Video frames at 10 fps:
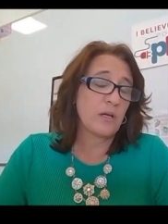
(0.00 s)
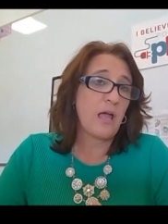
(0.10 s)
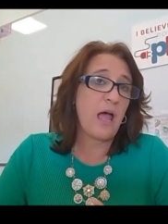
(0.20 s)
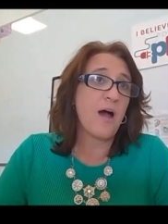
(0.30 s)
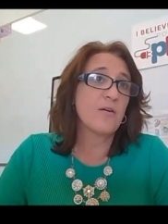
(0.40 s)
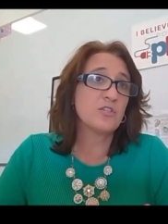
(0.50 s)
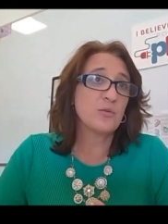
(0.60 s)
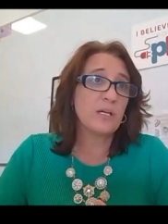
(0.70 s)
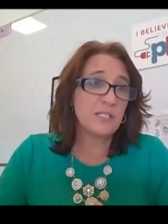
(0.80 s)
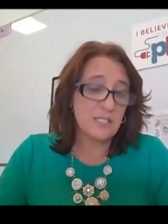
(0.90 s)
how do
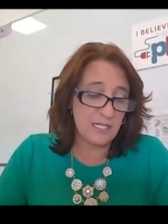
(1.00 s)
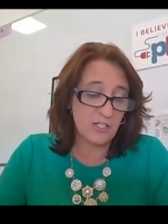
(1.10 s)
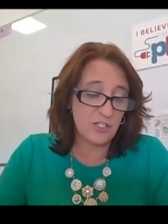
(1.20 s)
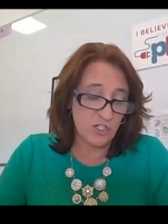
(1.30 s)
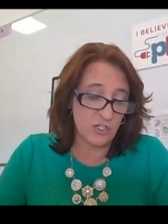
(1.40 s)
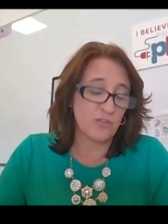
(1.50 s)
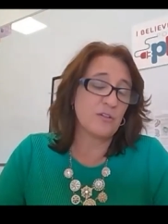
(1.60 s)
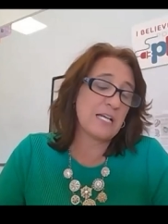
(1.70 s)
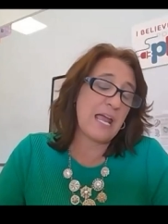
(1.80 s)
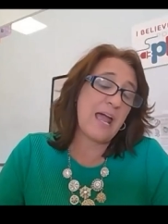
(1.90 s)
we teach
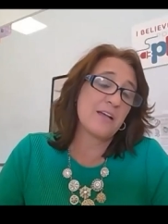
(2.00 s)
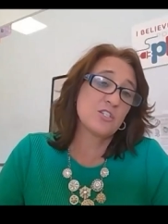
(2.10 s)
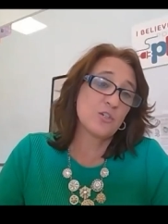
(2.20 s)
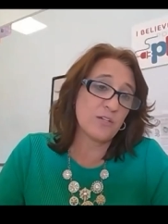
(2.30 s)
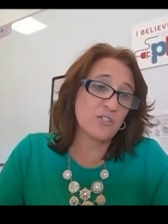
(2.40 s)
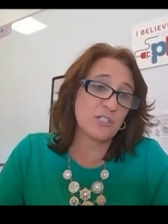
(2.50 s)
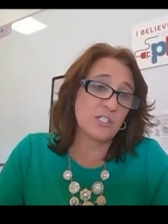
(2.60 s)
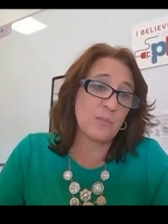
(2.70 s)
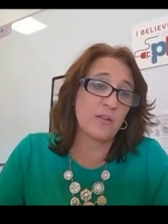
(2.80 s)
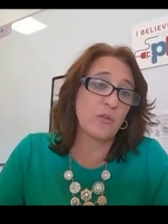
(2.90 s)
children to ask questions
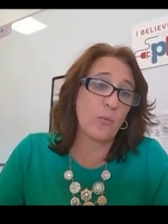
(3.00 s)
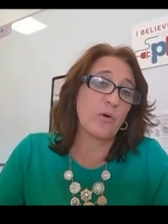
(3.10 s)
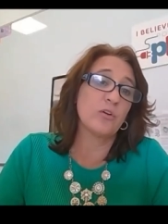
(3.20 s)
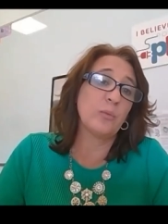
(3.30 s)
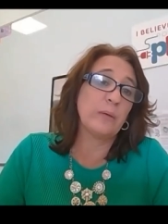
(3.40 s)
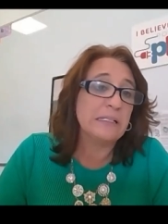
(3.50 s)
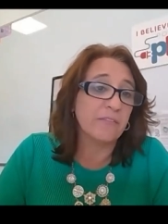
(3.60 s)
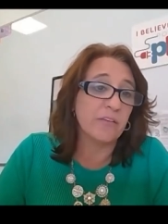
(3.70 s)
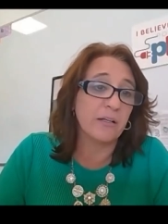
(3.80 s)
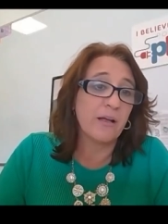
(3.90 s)
about the world we
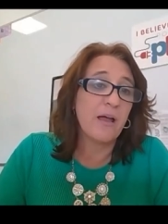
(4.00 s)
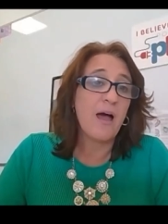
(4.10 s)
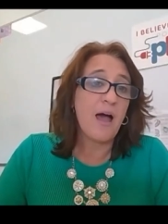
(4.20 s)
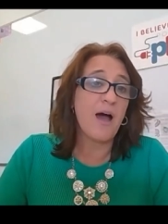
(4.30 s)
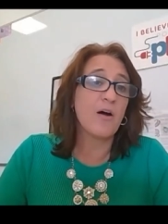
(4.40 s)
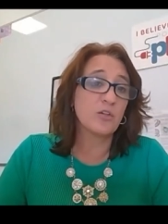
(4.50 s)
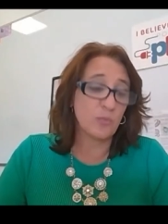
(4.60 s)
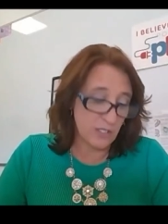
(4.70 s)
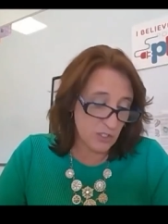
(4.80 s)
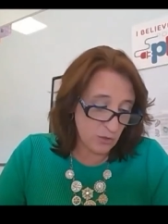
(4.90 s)
live in? How do
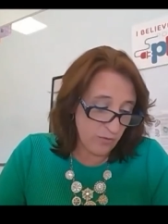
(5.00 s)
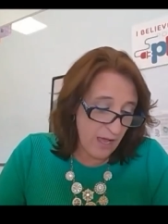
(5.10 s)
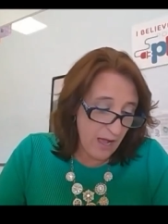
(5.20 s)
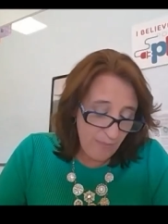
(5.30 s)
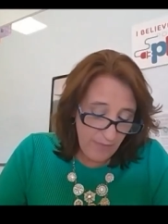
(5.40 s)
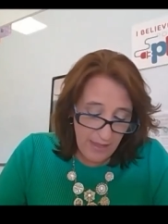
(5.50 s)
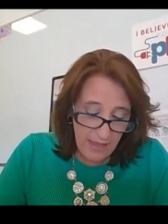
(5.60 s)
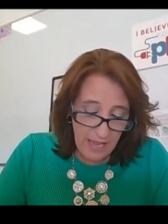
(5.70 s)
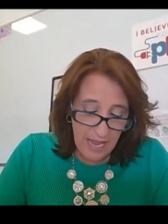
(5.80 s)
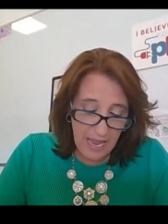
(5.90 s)
we do that?
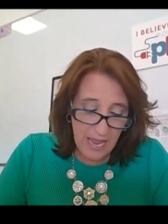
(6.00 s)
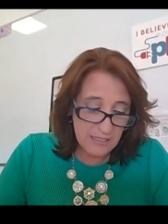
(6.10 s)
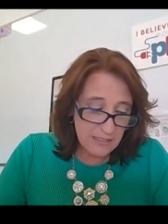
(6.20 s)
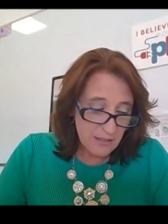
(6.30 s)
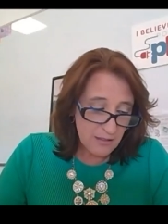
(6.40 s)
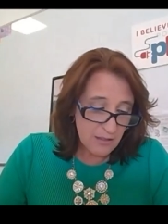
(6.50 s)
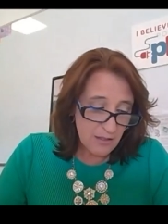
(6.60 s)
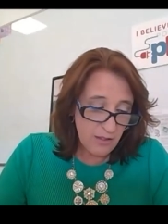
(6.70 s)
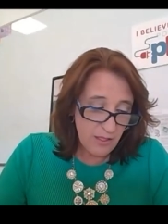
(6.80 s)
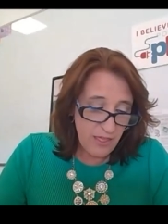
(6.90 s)
And
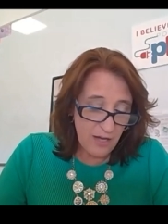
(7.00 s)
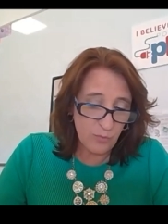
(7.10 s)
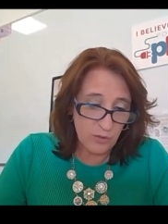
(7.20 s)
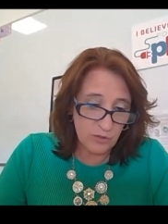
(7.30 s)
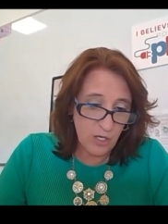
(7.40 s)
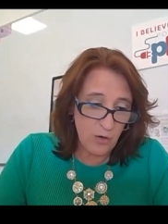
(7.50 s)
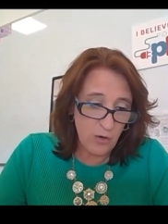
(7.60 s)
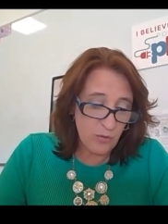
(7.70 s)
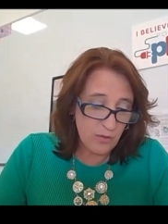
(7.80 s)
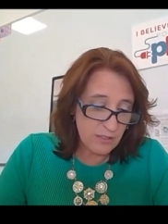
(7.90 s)
then we'll
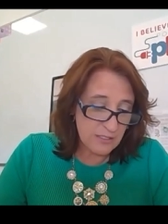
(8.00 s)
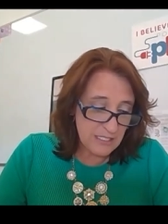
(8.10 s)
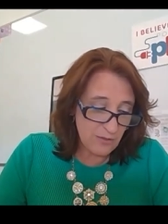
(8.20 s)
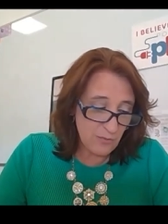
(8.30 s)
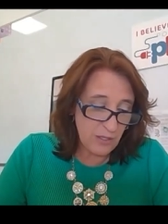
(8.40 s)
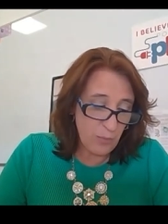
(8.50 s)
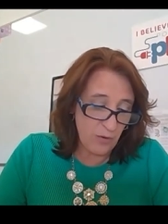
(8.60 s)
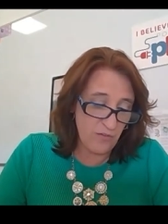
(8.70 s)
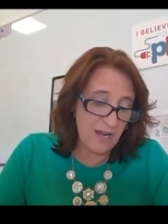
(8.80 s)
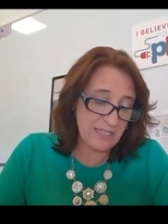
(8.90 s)
know, did we
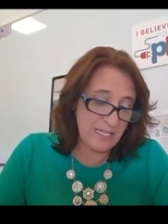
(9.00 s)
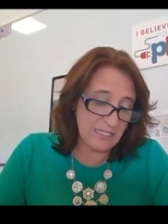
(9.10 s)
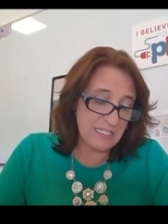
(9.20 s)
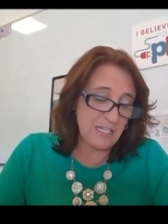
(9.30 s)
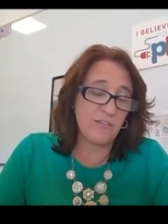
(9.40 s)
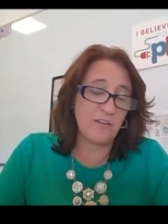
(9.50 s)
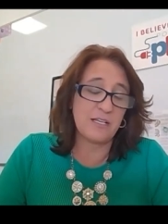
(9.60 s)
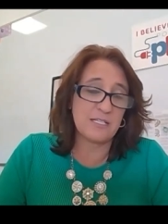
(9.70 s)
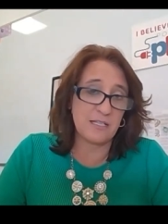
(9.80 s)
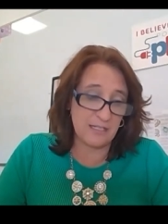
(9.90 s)
provide the
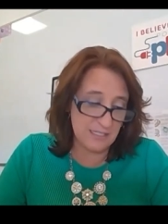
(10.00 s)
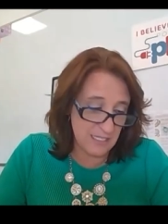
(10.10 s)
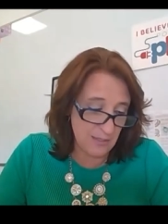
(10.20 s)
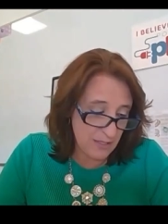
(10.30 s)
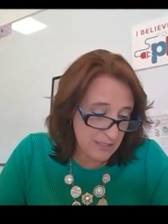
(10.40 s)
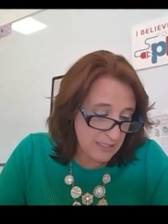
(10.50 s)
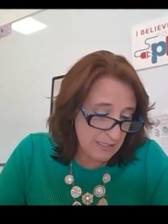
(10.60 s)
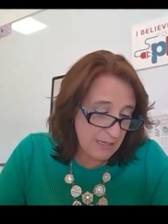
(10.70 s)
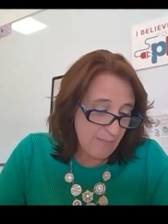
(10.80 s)
activities and exhibits